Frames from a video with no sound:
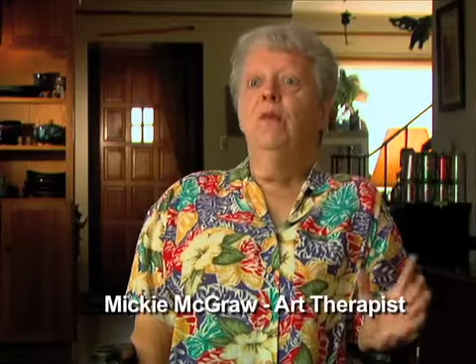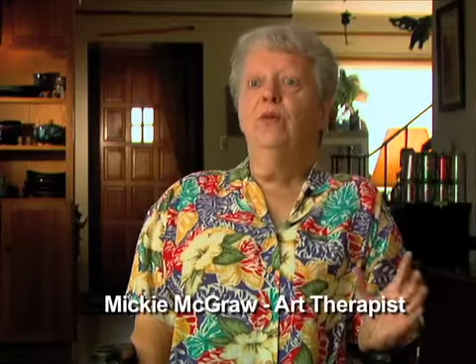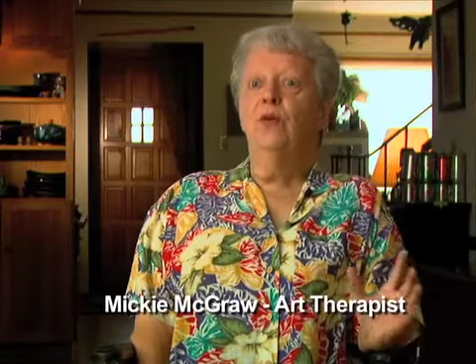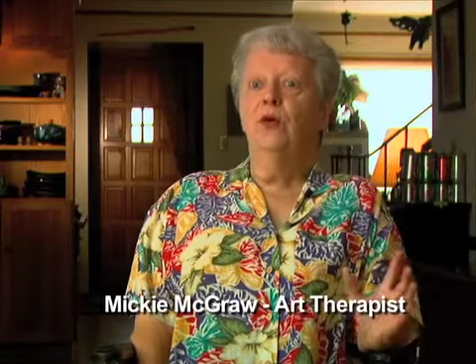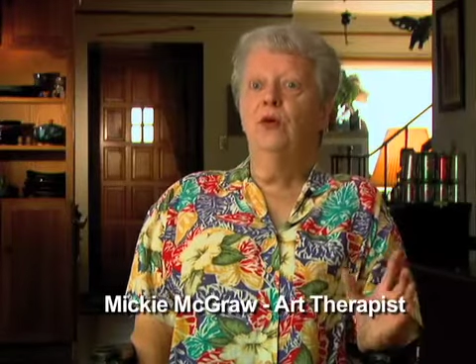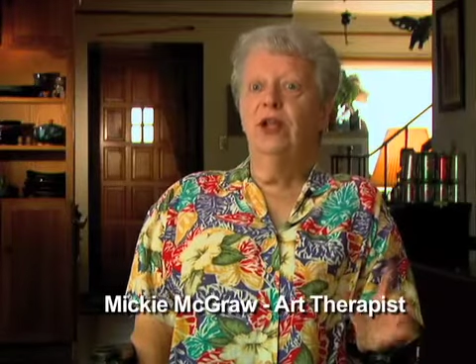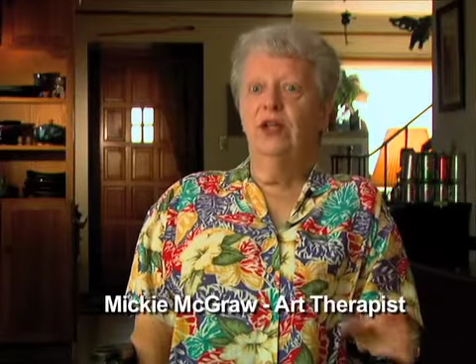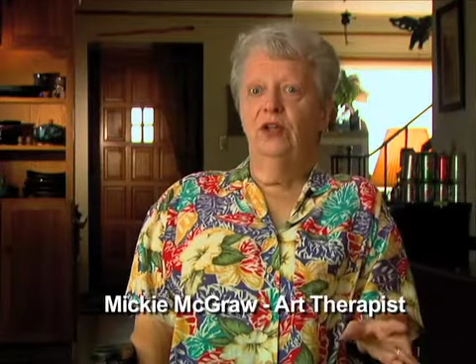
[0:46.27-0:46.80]

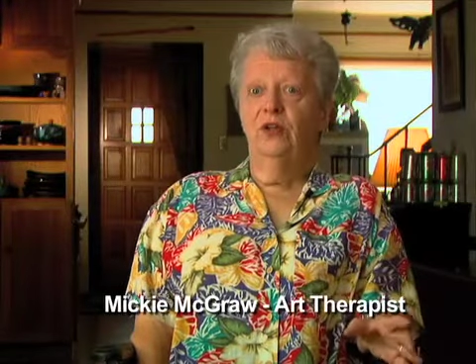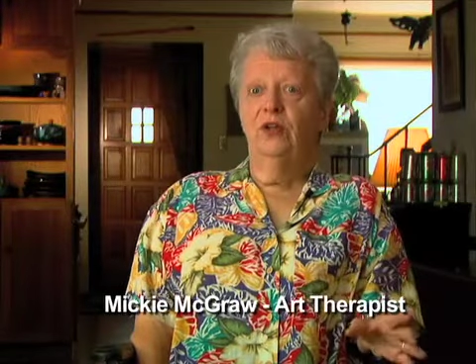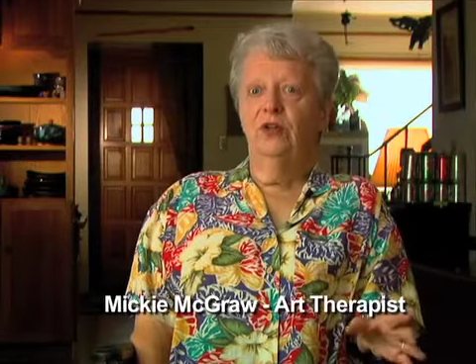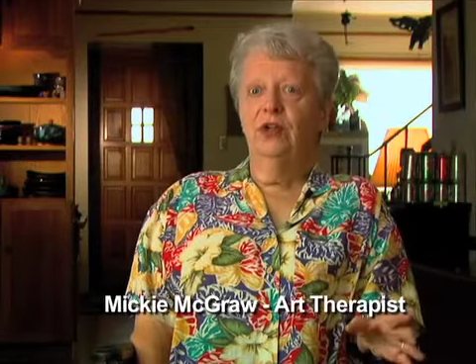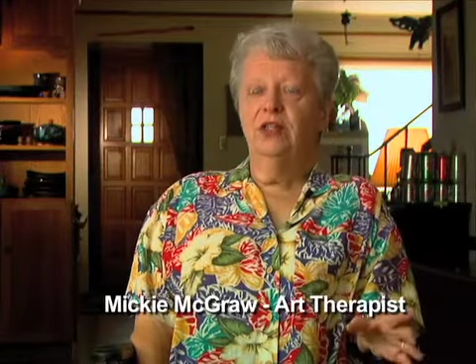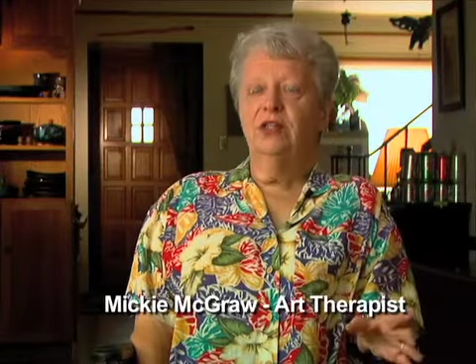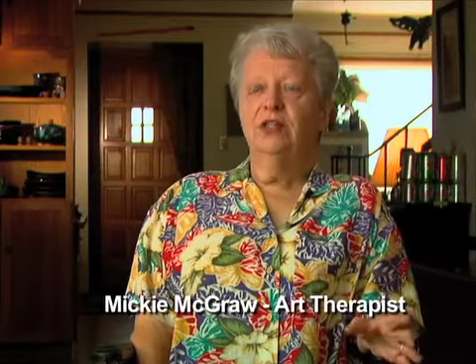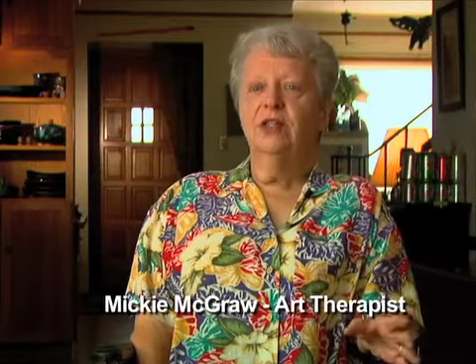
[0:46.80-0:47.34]
or an
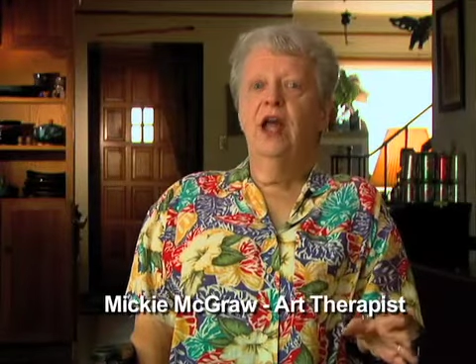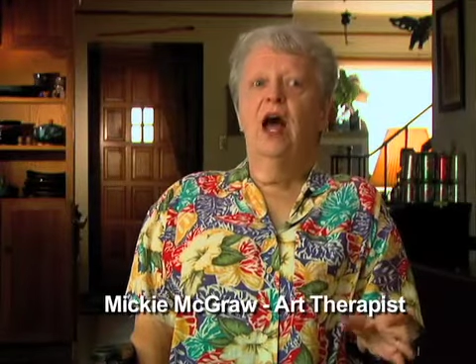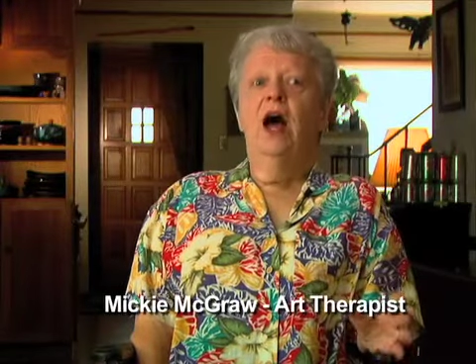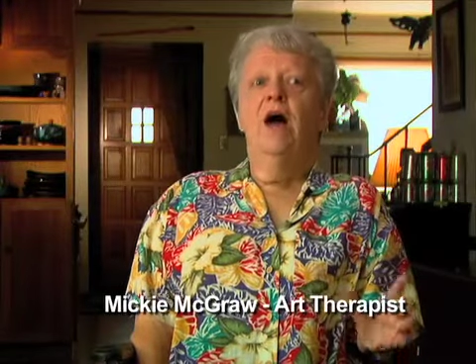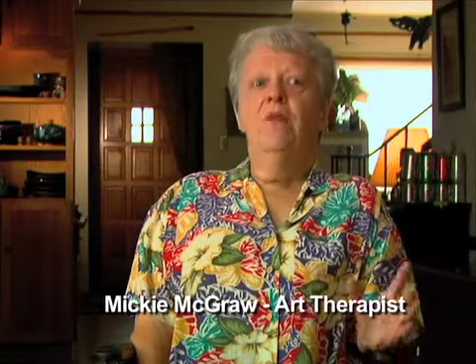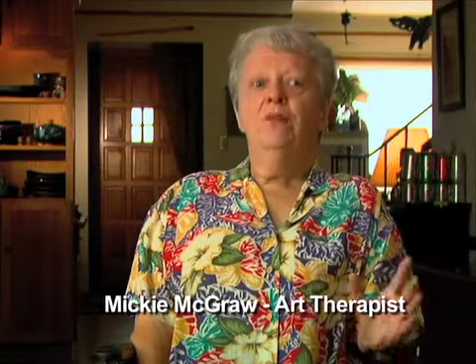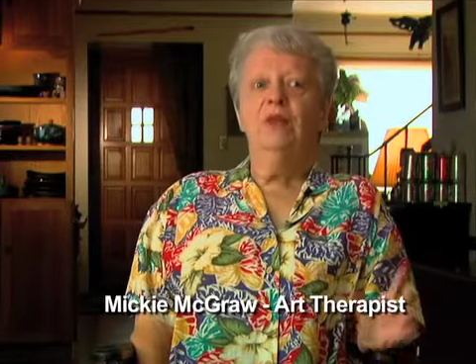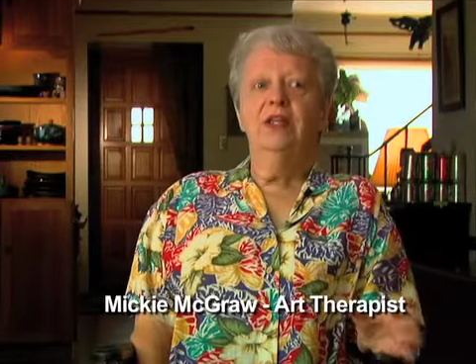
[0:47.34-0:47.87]
illness
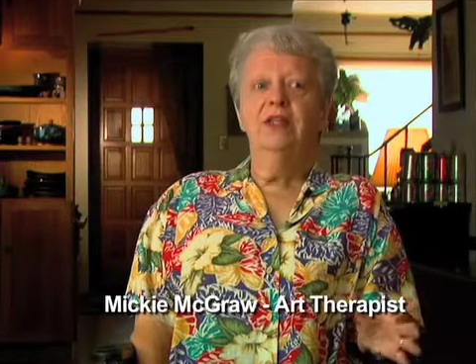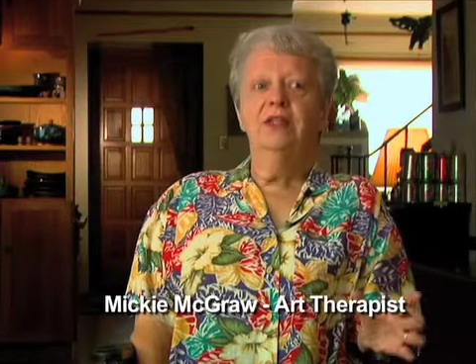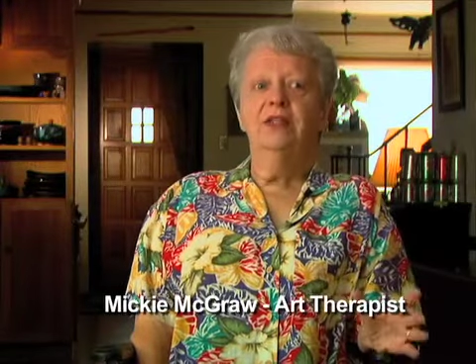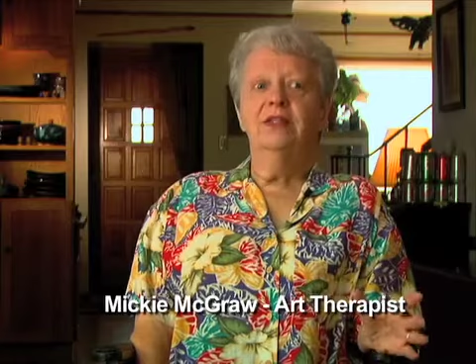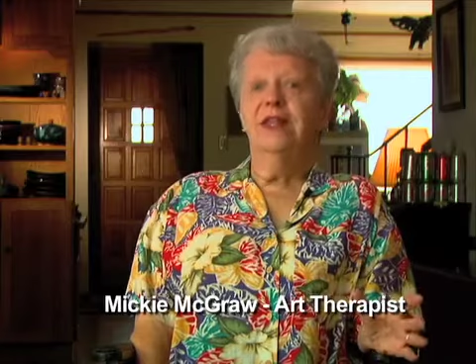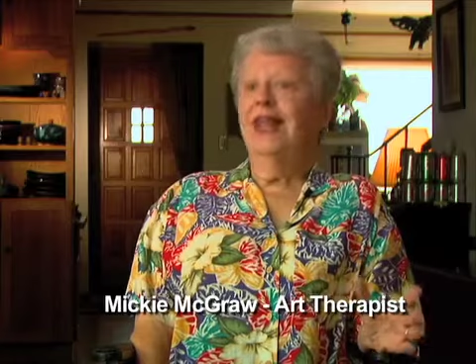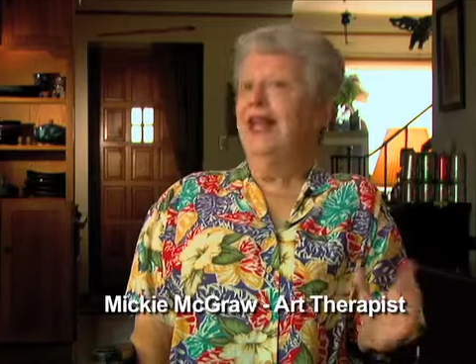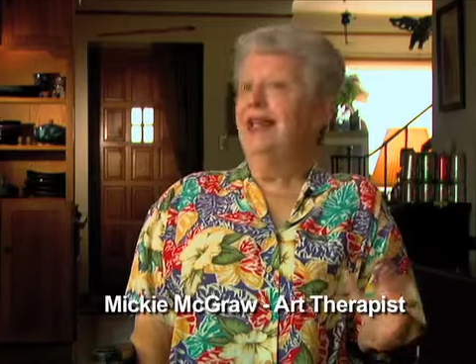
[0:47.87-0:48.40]
is
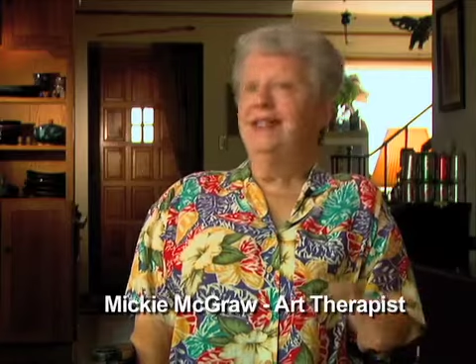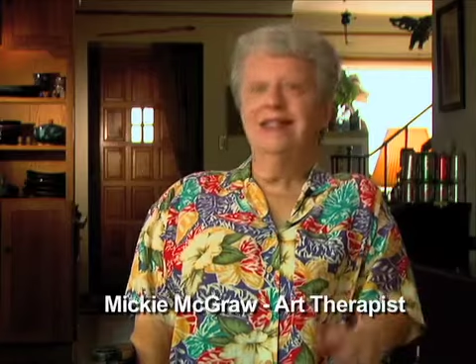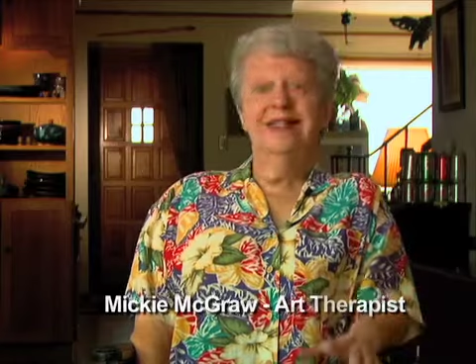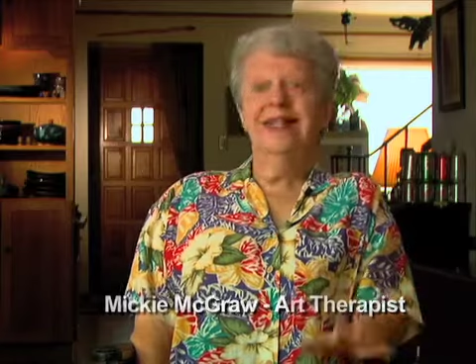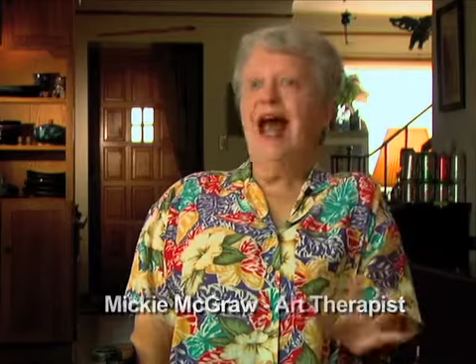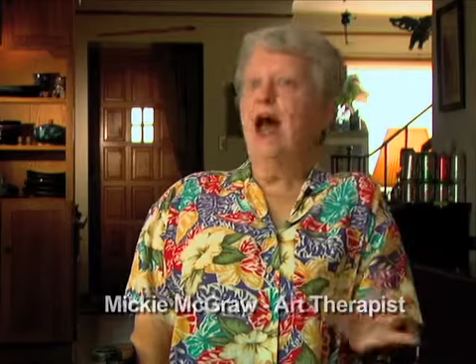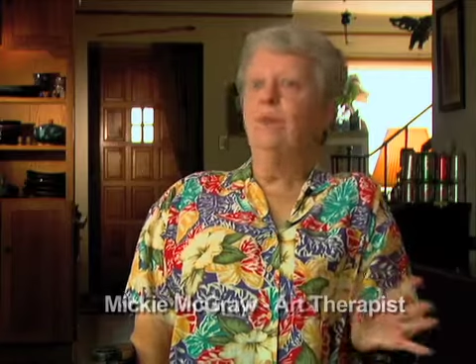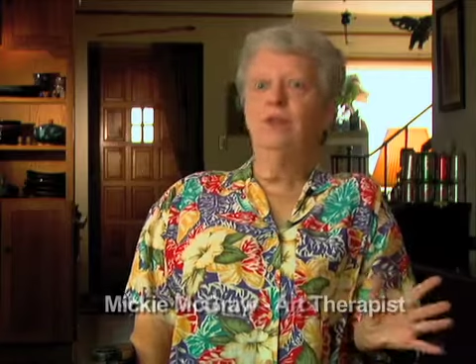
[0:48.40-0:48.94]
they get
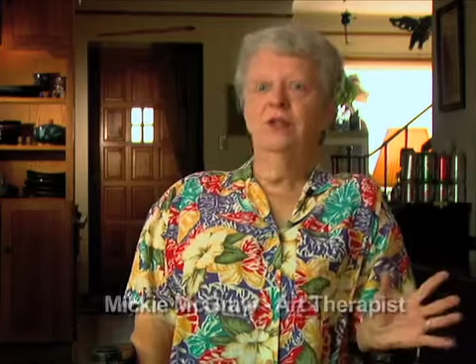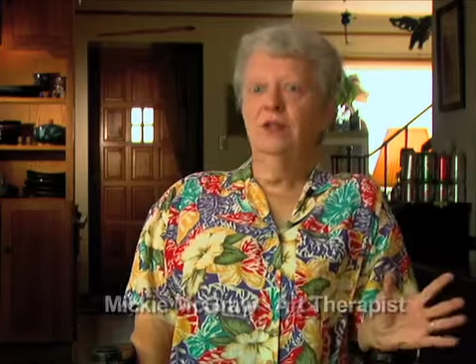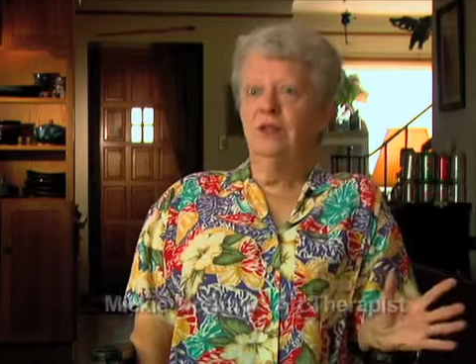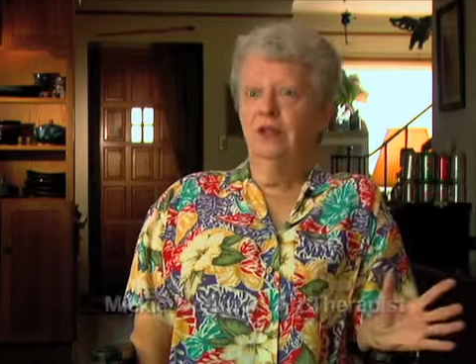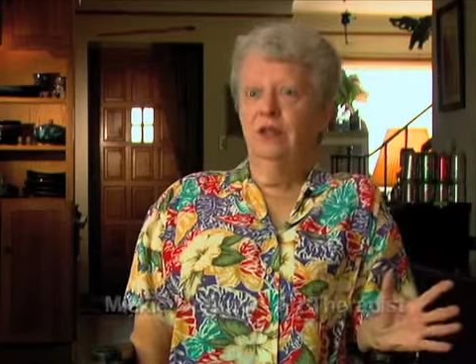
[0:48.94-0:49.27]
stopped.